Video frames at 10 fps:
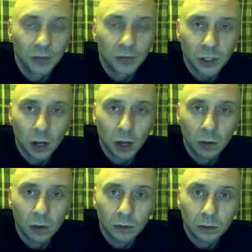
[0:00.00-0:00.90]

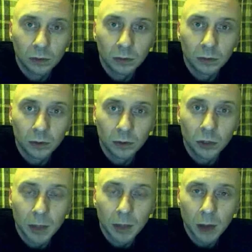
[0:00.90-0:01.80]
fissile
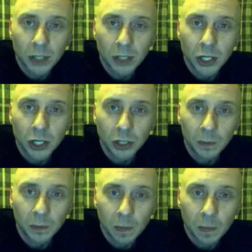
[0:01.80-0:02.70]
nuclear power
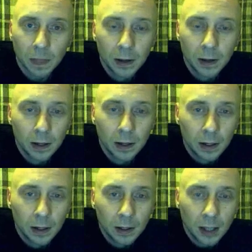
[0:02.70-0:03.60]
station,
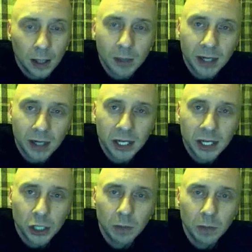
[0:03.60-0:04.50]
and the
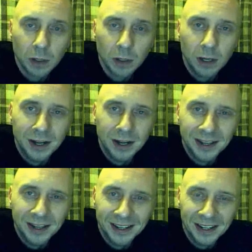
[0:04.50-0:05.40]
magnesium
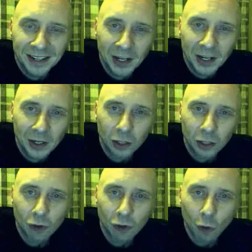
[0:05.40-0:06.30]

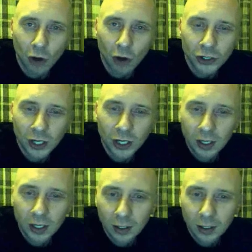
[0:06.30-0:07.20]
control rods
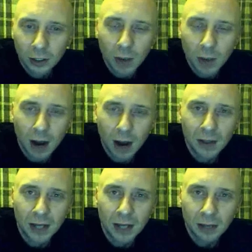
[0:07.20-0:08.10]
come out
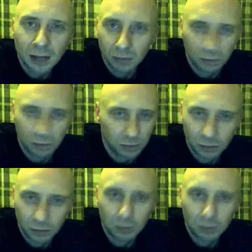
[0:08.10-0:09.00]
and they get
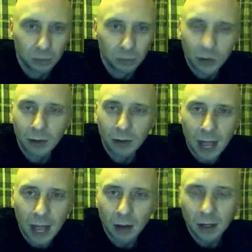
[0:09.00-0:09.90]
ground
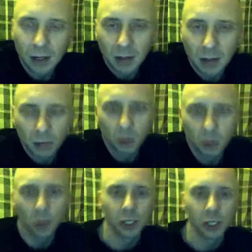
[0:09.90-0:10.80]
down, and then
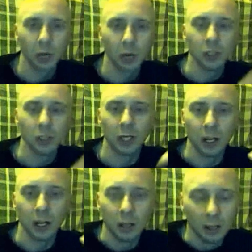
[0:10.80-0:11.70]
what you do is you
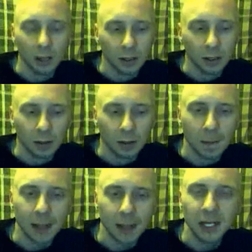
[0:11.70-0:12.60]
get
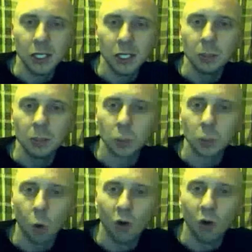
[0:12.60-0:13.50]
magnesium
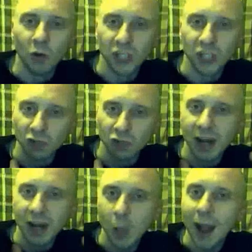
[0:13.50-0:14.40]
swarf, which is
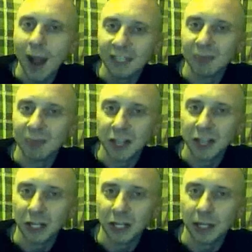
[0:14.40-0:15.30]
radioactive
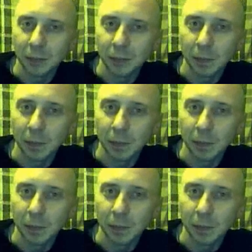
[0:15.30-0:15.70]
basically,